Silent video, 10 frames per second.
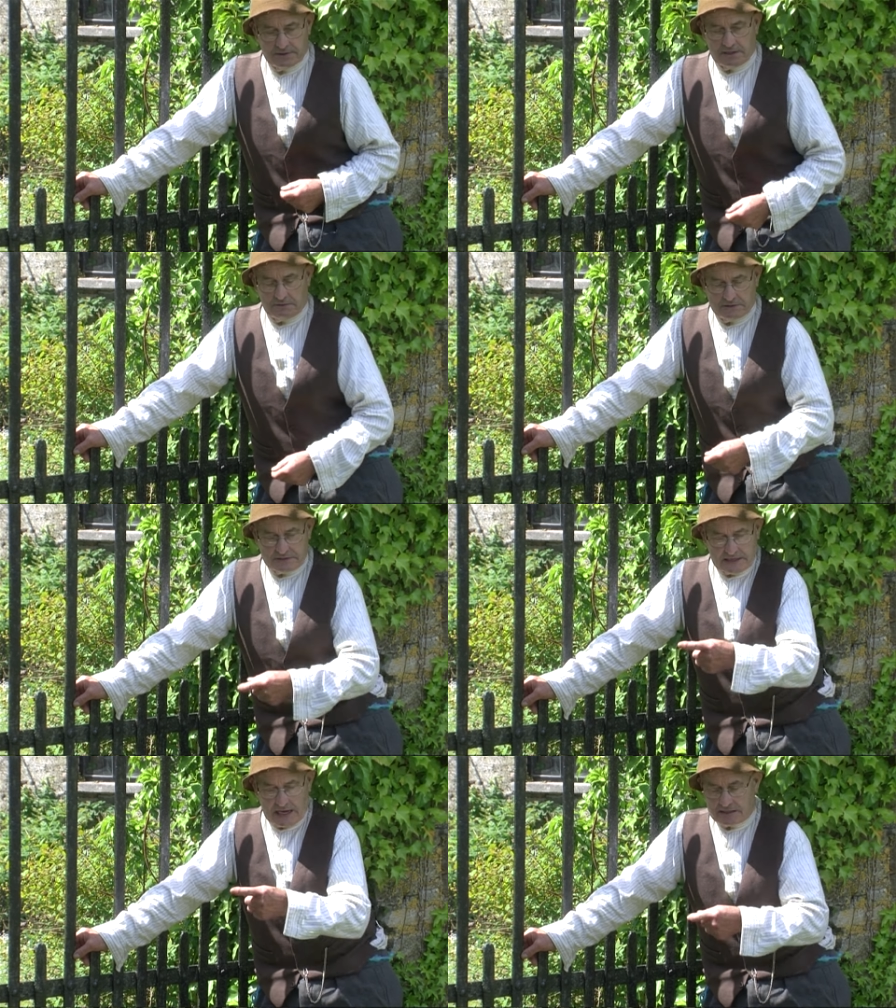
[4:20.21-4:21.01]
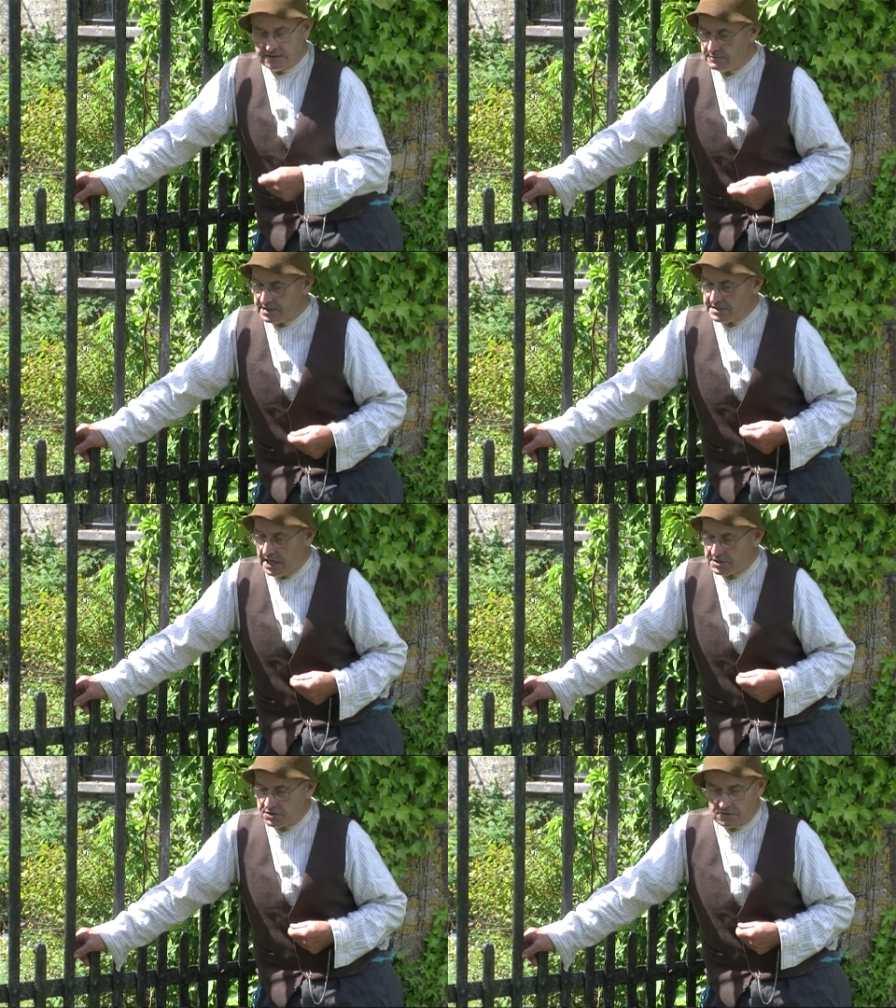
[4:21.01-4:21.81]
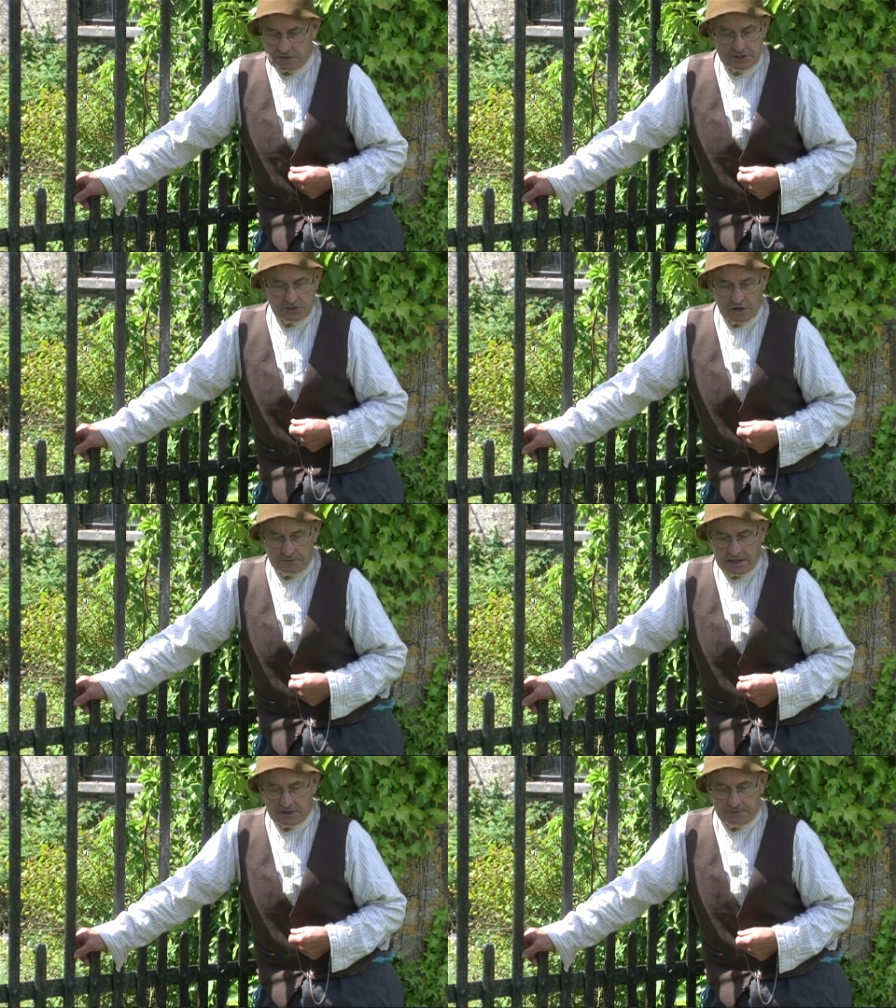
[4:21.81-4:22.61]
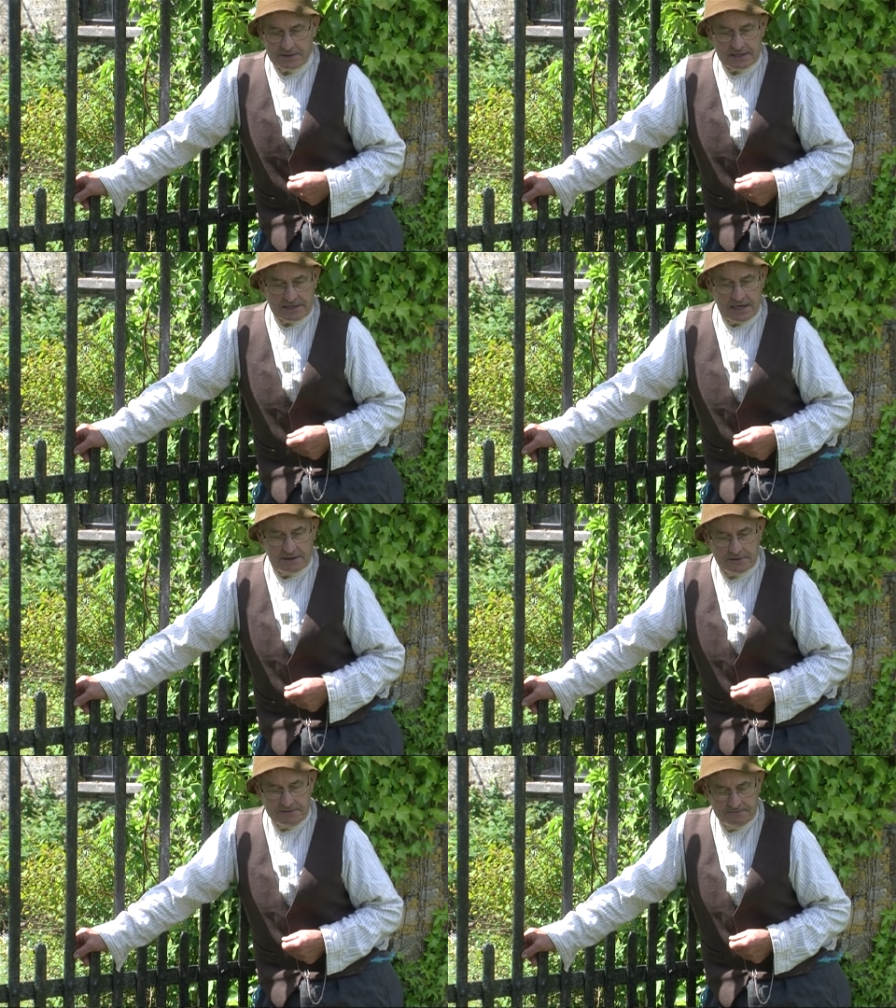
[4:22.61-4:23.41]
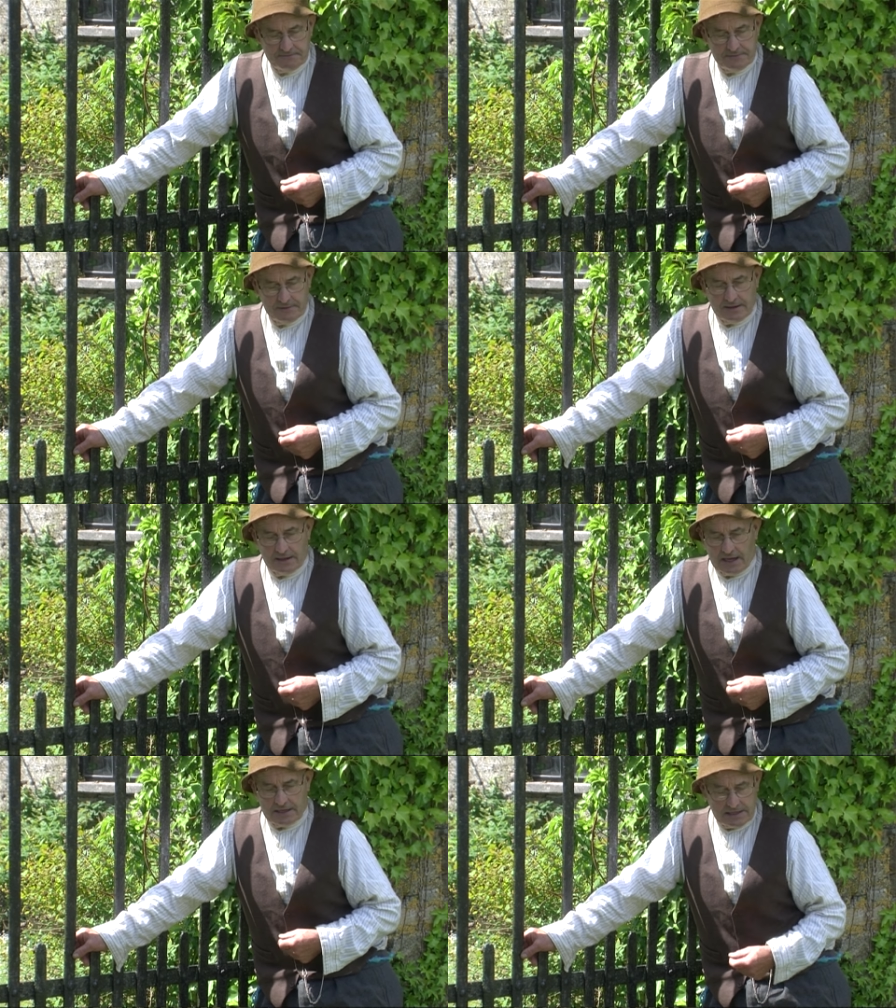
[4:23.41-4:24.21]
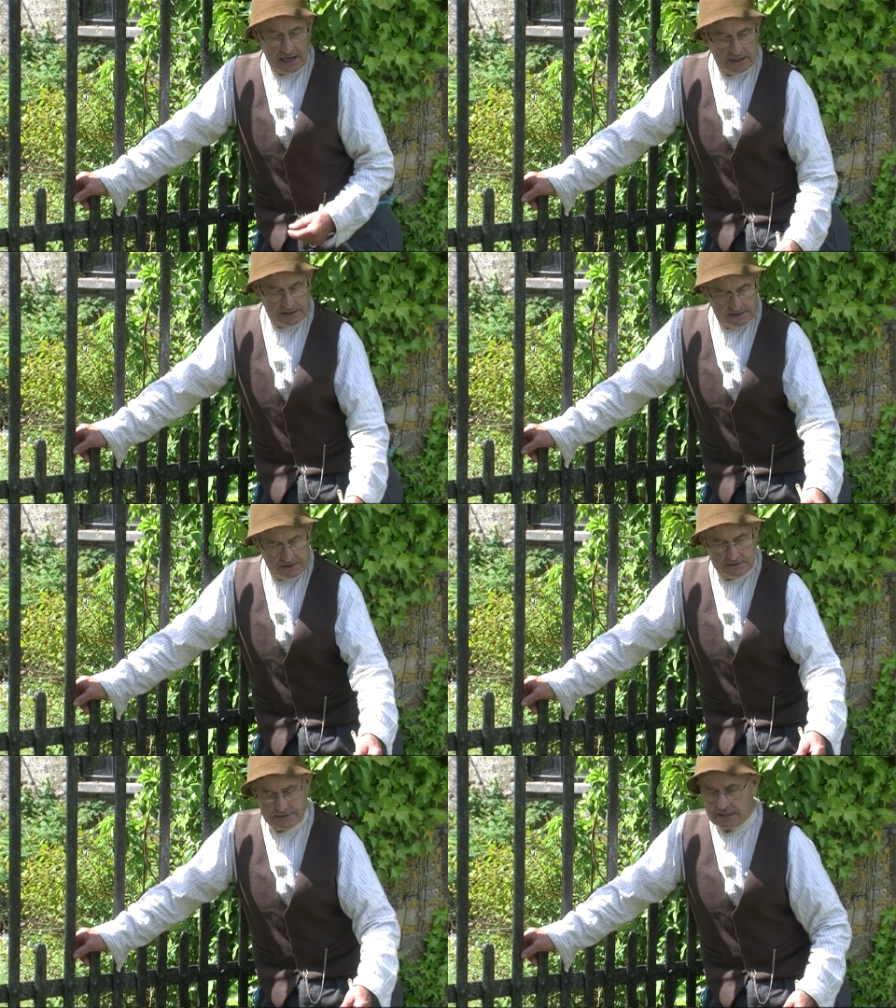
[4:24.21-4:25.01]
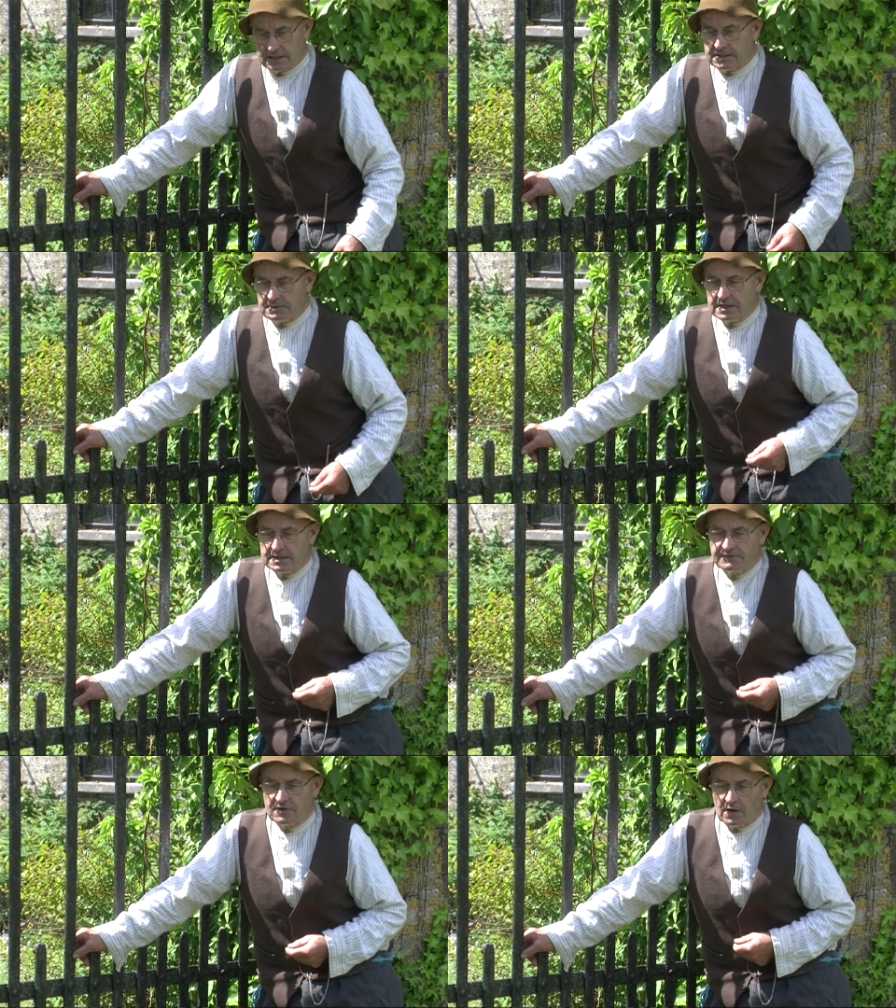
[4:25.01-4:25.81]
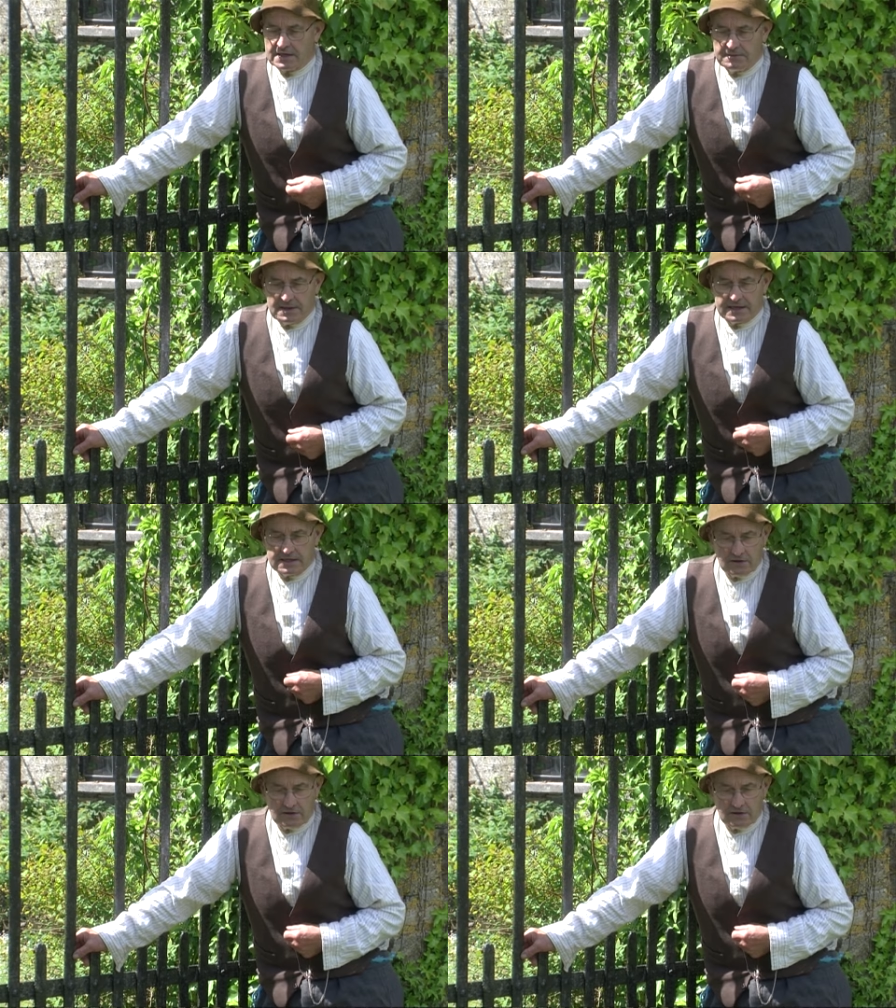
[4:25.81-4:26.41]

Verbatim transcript: there was a cat with his head stuck in the jug of milk up on the table and a dog sit in the middle of the floor and making